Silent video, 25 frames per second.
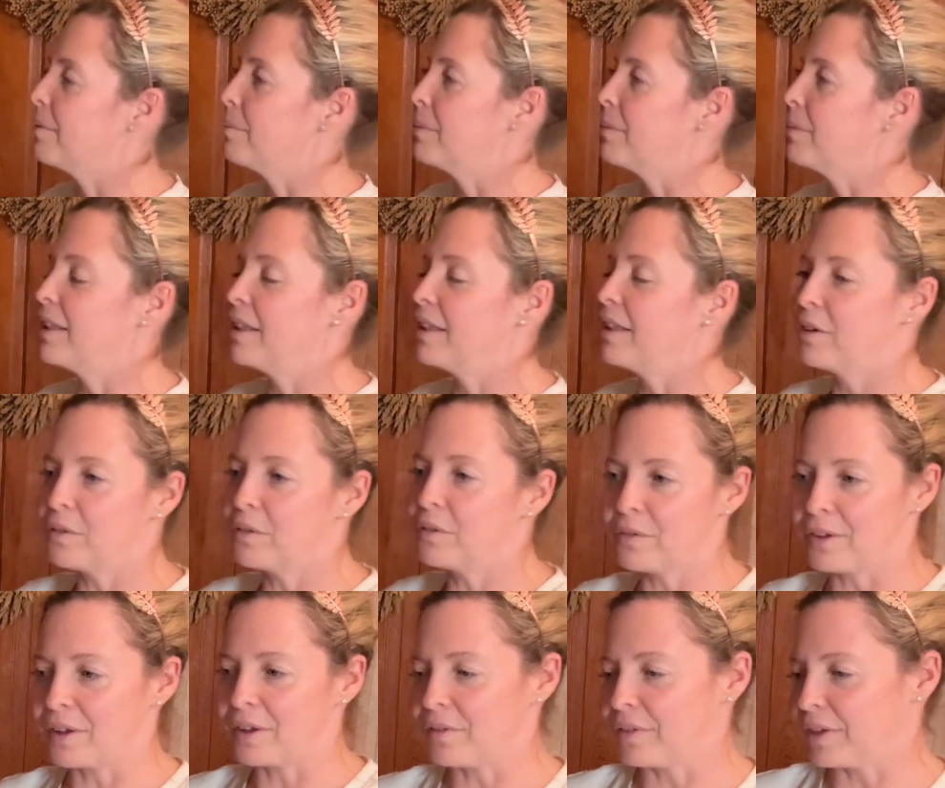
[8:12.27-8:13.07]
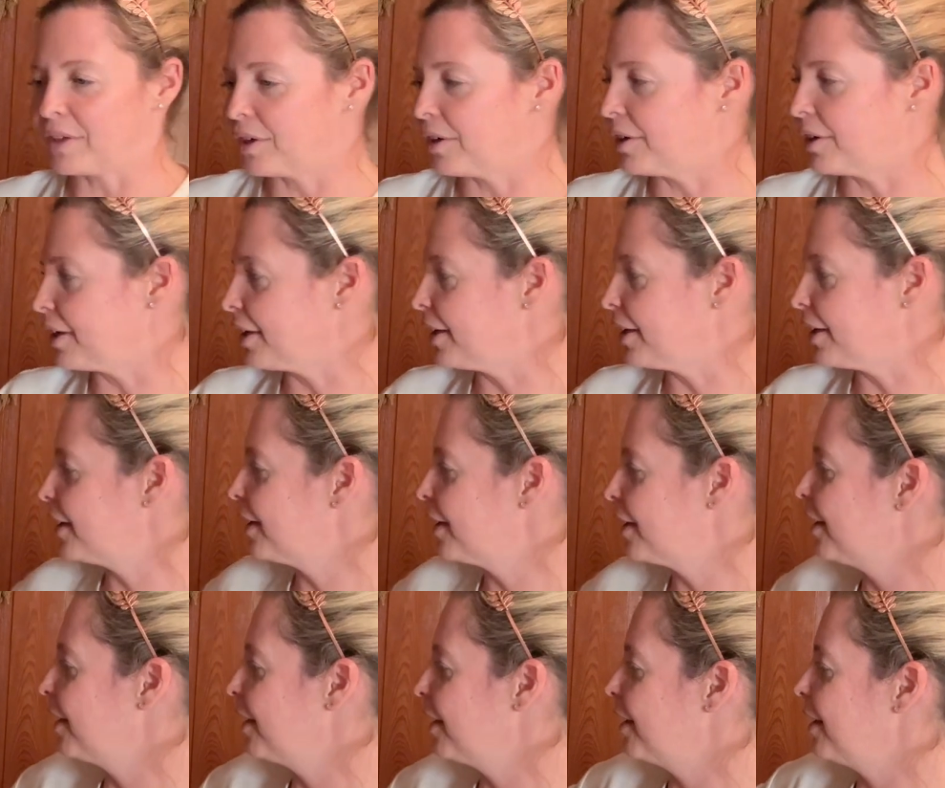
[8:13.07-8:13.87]
a little velvet heart.
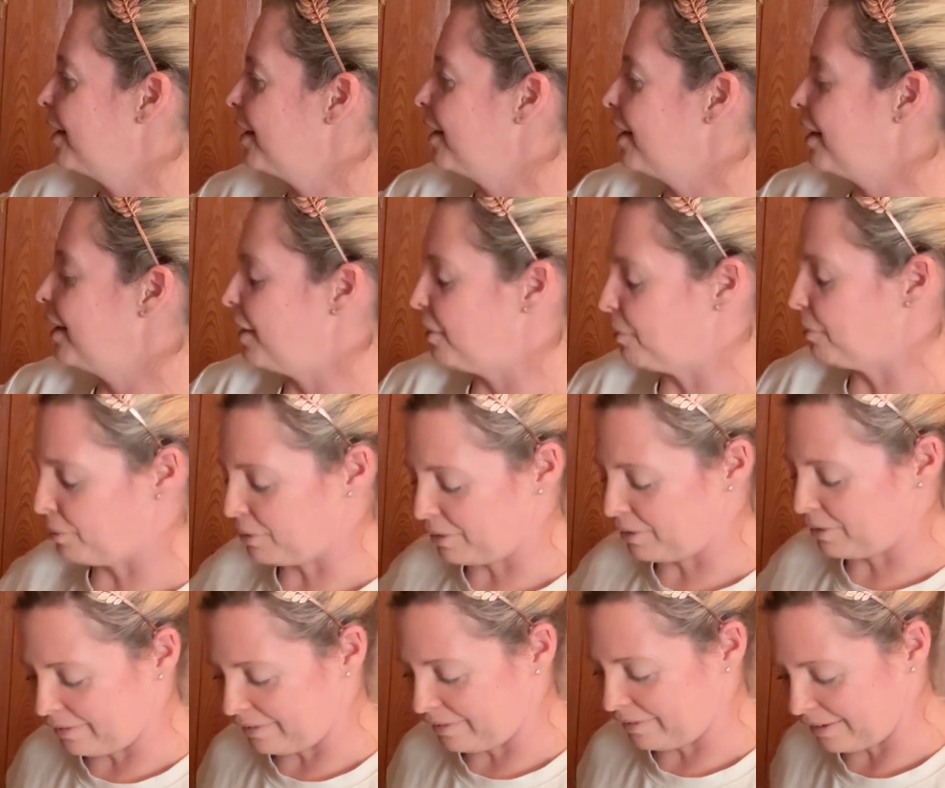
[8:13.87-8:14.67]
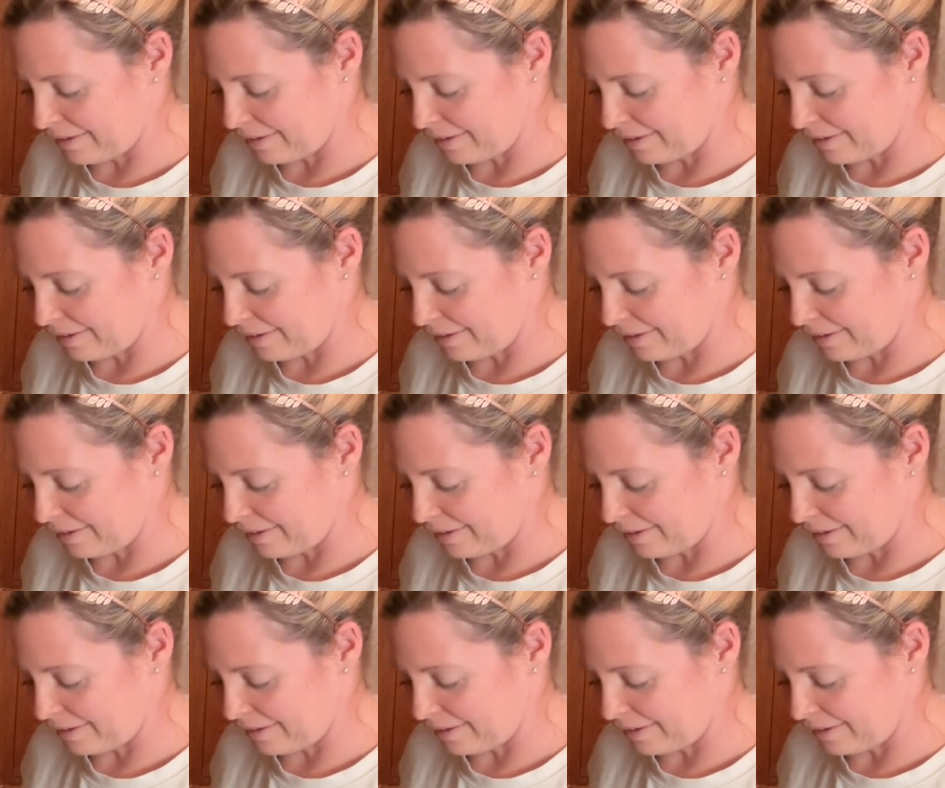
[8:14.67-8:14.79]
It was